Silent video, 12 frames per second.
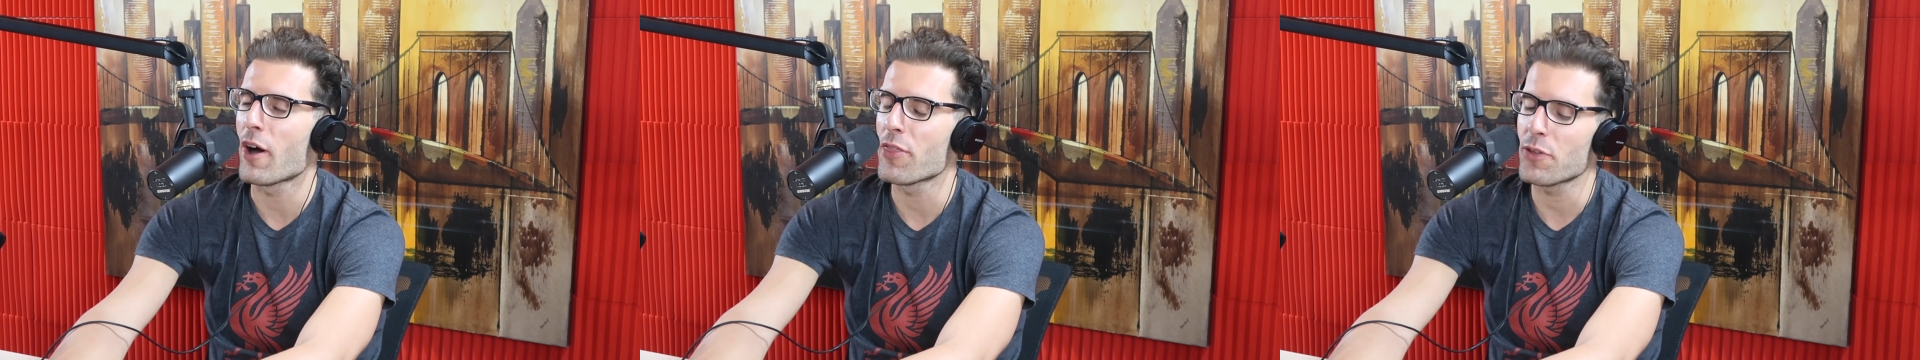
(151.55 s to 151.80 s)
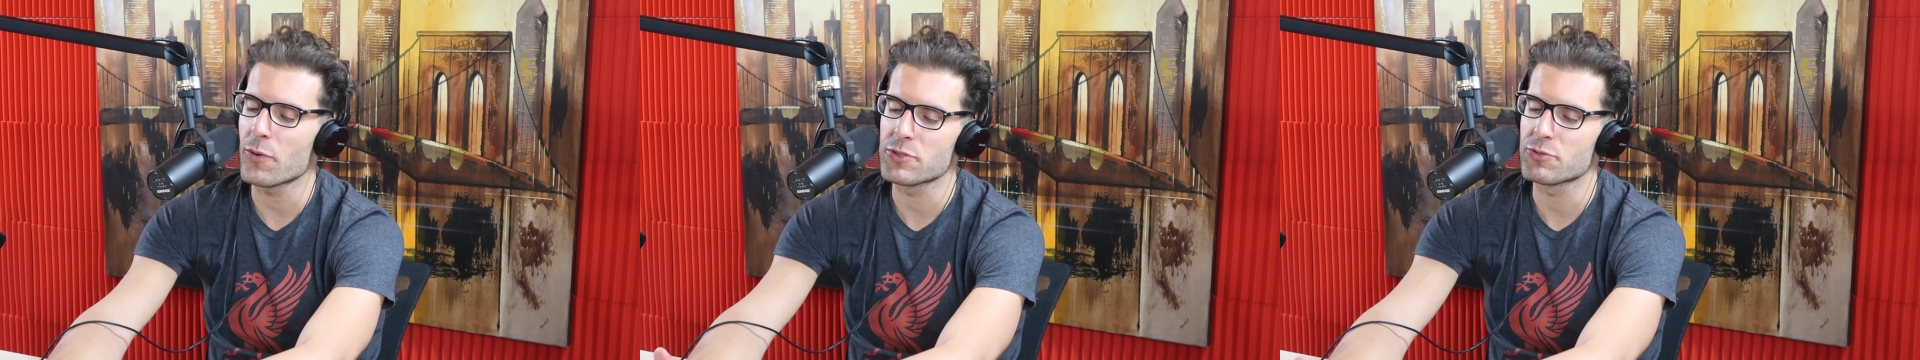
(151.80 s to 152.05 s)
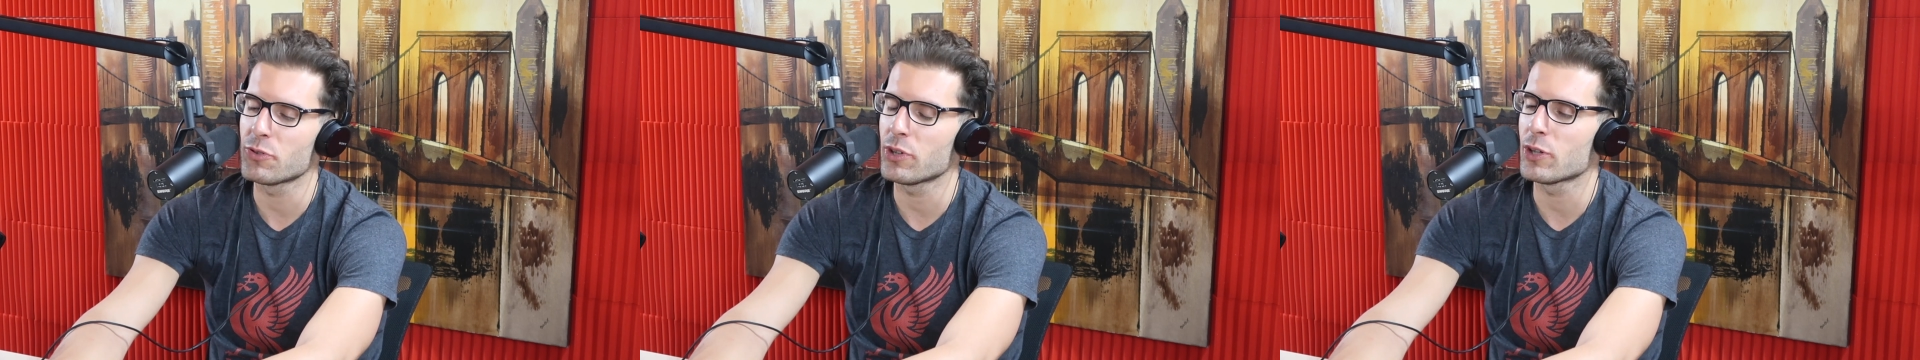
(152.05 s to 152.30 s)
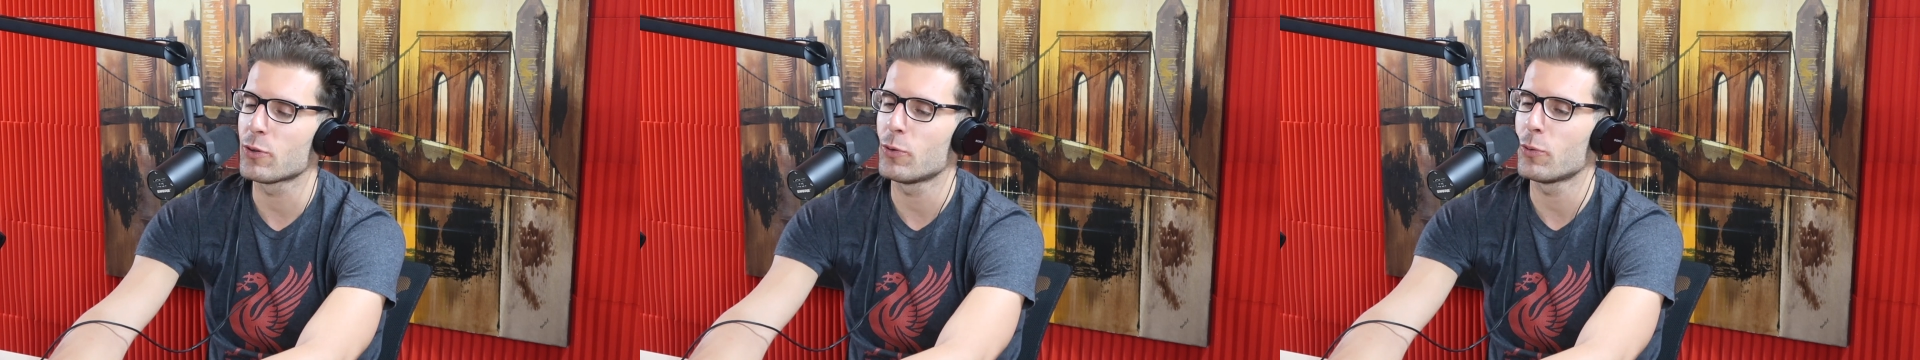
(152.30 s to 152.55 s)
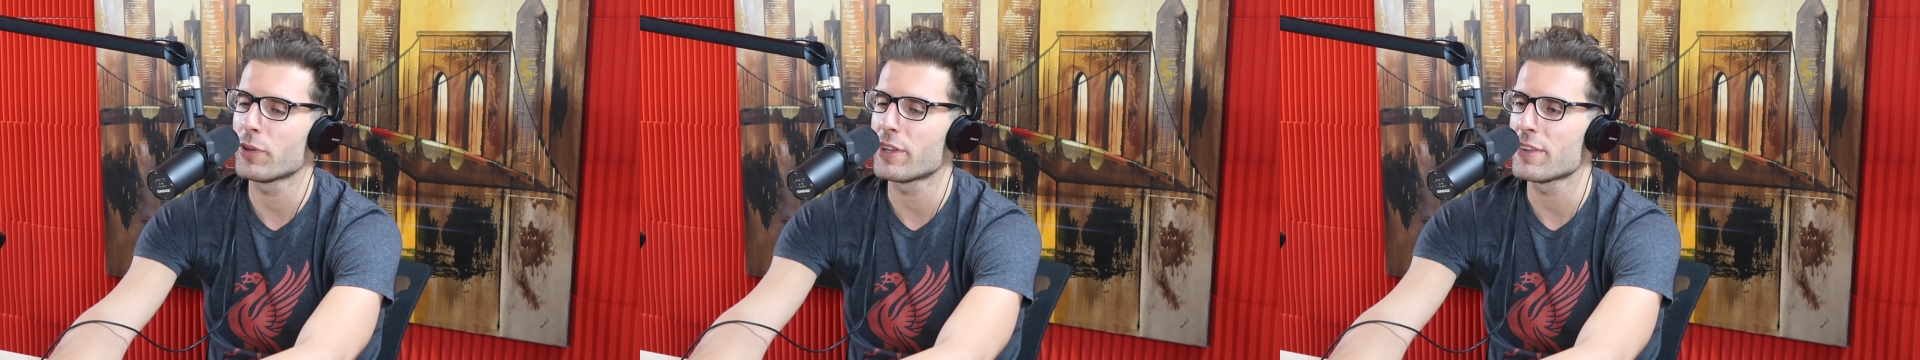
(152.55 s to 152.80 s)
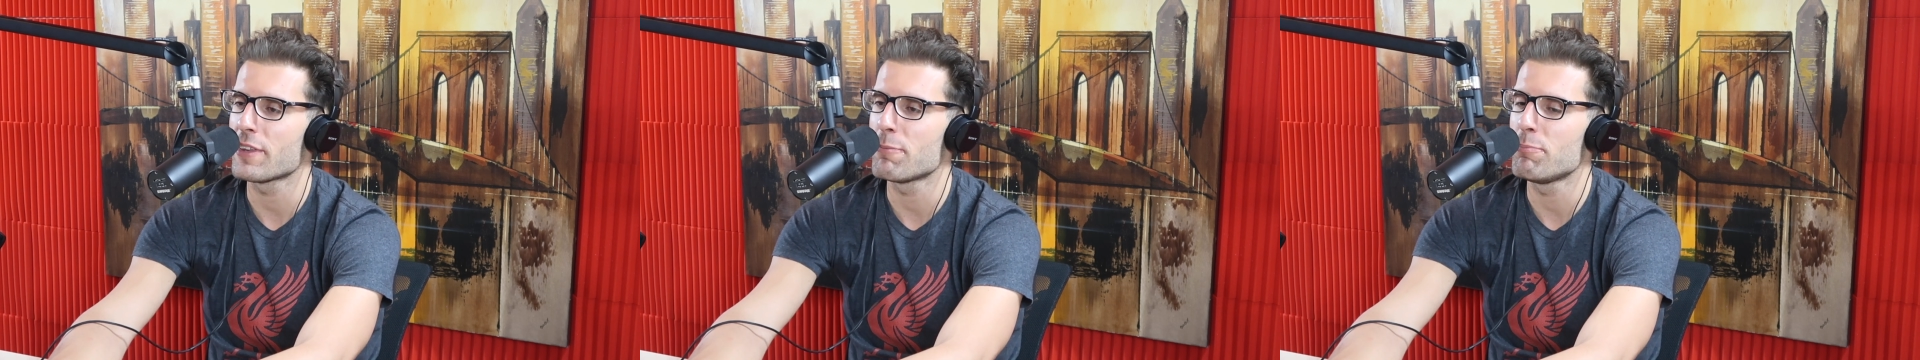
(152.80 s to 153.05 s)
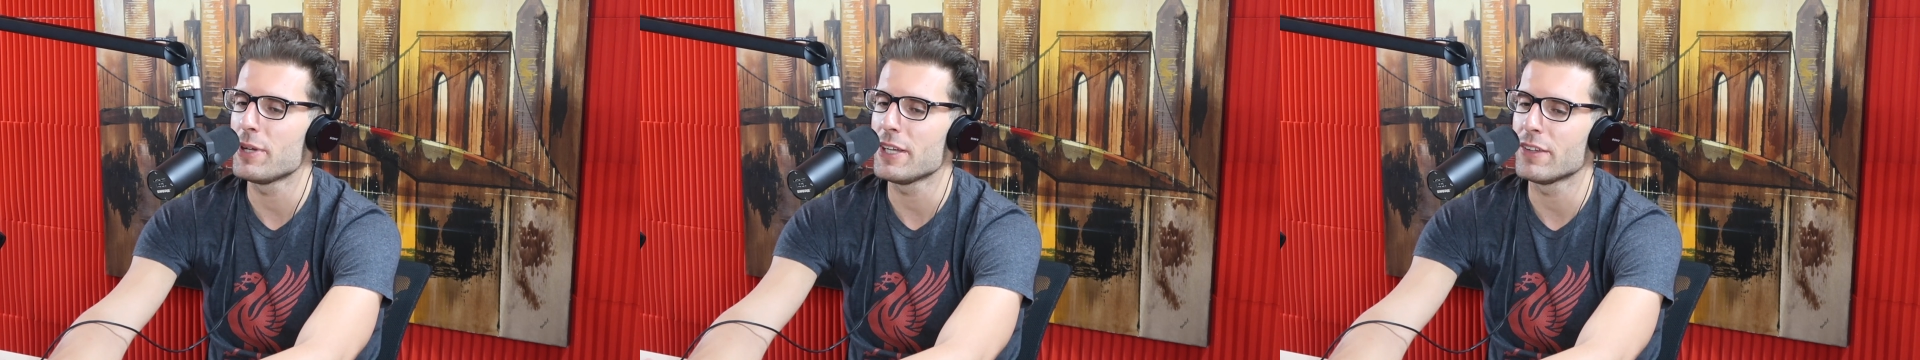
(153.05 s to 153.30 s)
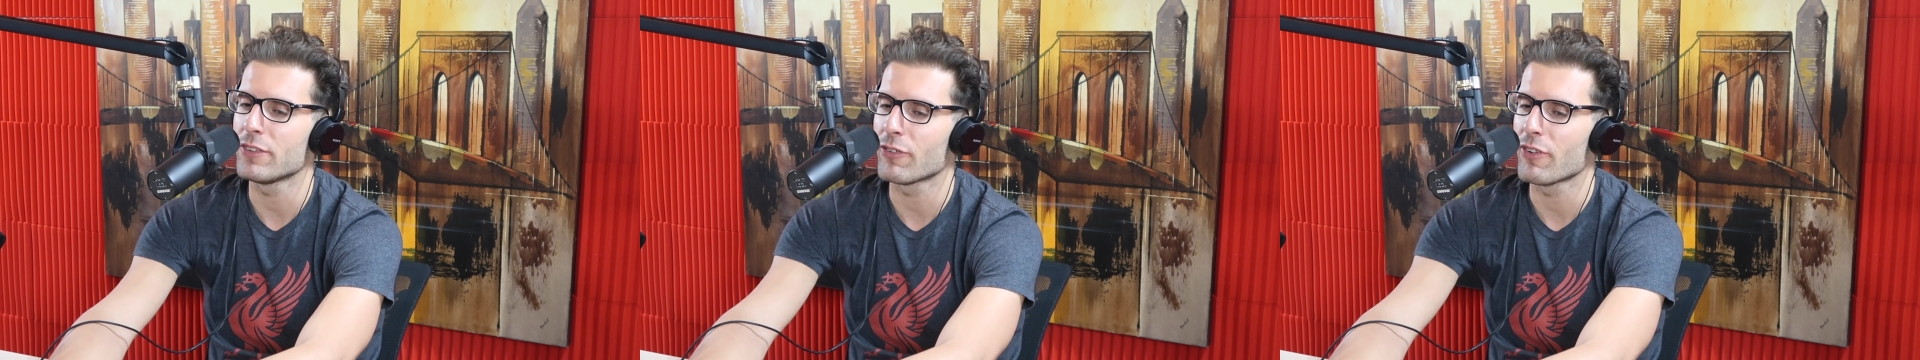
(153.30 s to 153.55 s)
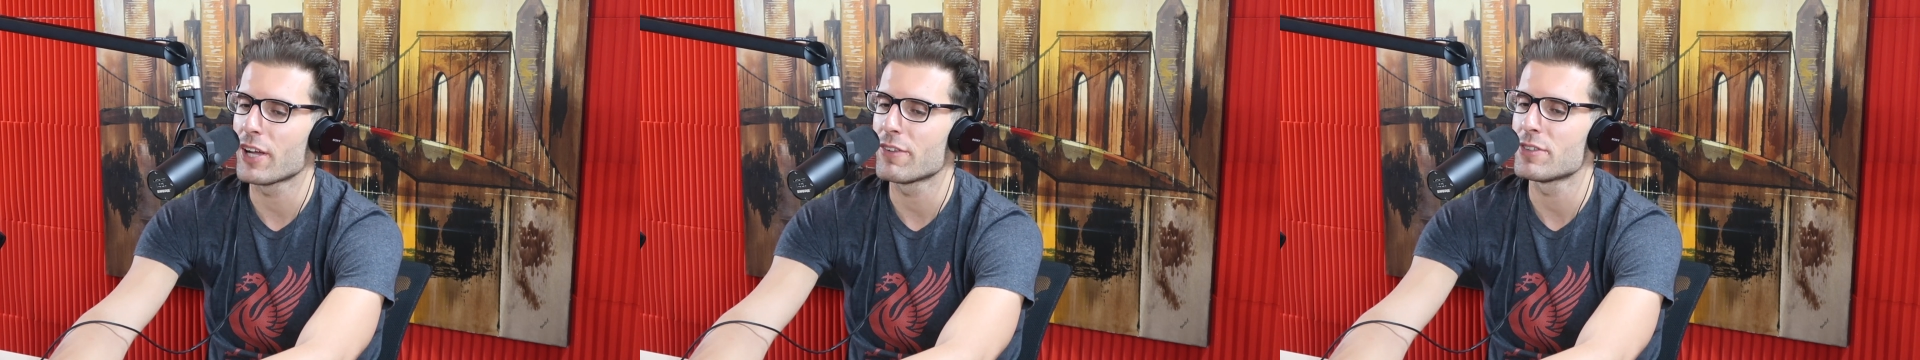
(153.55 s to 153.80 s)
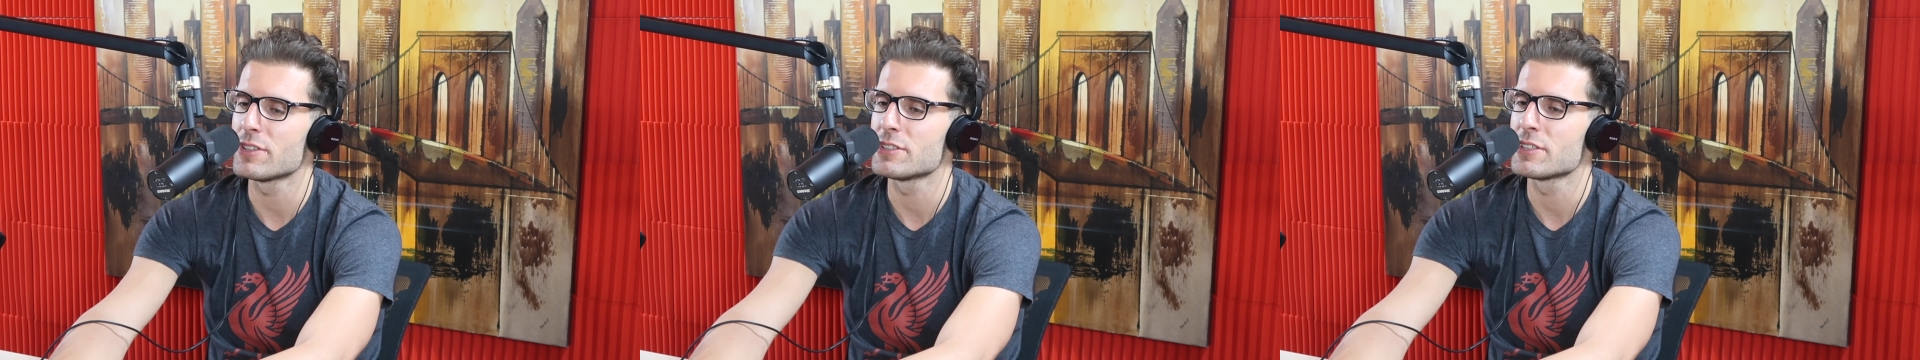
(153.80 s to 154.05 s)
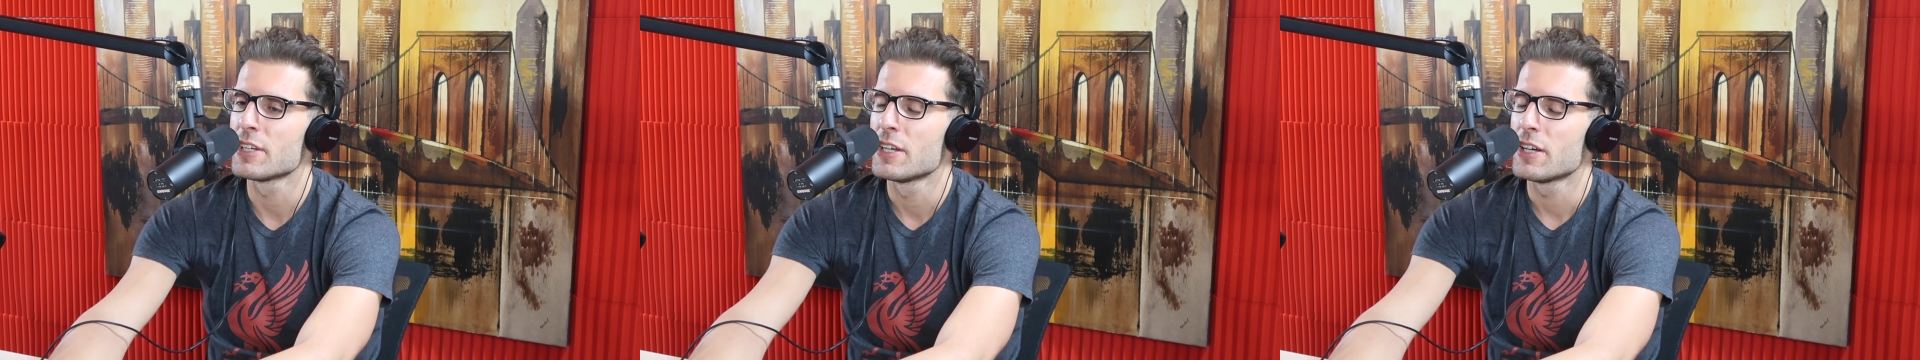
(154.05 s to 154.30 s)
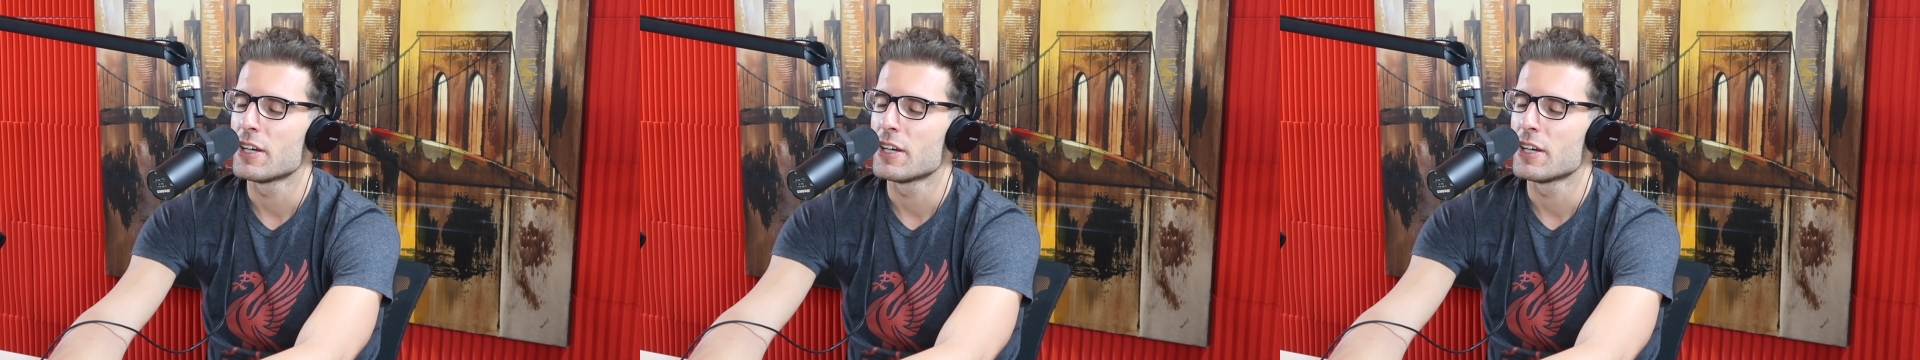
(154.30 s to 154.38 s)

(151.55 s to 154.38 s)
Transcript: I thought it was really cool what they did, beating the Ravens,